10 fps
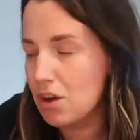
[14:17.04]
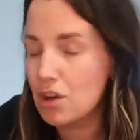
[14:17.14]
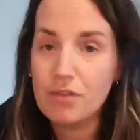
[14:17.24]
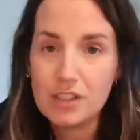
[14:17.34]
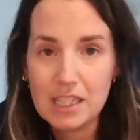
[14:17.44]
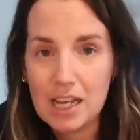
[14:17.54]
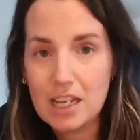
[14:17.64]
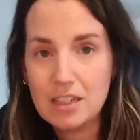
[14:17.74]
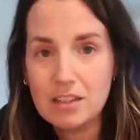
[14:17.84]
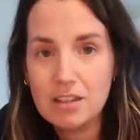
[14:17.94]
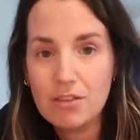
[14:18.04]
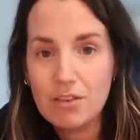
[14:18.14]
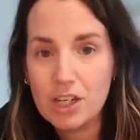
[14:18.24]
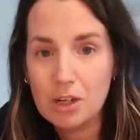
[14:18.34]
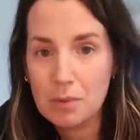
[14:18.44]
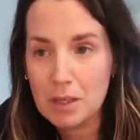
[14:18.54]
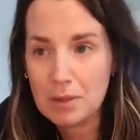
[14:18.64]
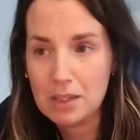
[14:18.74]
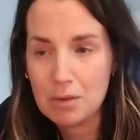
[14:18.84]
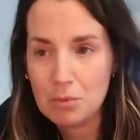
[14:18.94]
I obviously had a very young
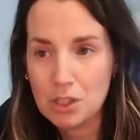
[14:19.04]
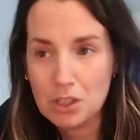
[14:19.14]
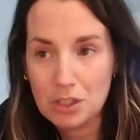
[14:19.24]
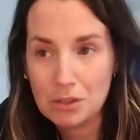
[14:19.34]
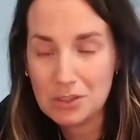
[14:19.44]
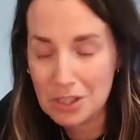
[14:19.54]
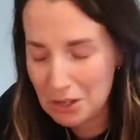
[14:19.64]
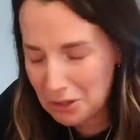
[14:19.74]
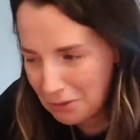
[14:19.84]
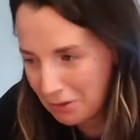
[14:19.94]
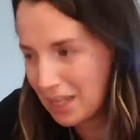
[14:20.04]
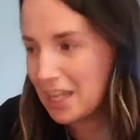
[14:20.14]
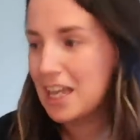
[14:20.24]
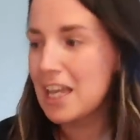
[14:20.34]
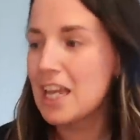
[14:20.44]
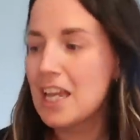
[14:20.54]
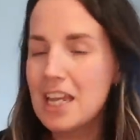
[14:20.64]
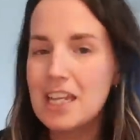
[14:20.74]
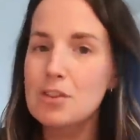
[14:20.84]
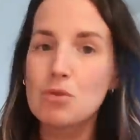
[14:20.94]
baby at that point too. So
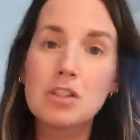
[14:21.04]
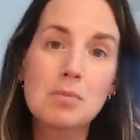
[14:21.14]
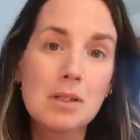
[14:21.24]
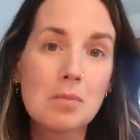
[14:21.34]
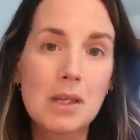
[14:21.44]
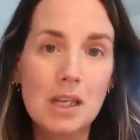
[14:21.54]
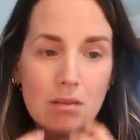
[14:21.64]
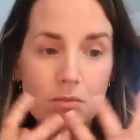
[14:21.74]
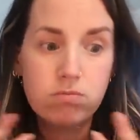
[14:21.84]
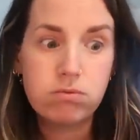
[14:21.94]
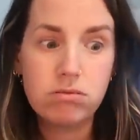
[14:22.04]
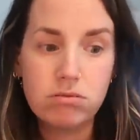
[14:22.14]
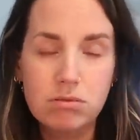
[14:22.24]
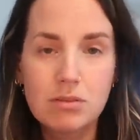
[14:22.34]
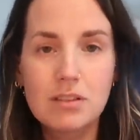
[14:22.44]
it's all just been a bit... I